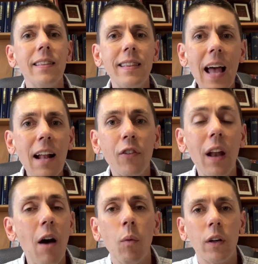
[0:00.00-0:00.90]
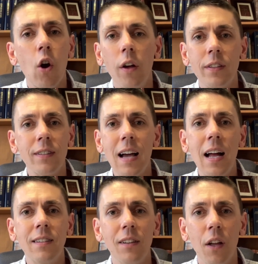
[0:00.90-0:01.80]
That's not what causes
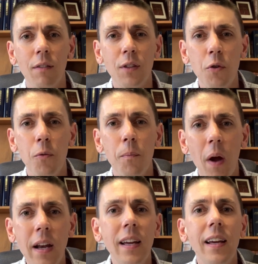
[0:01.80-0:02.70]
God to love you, right?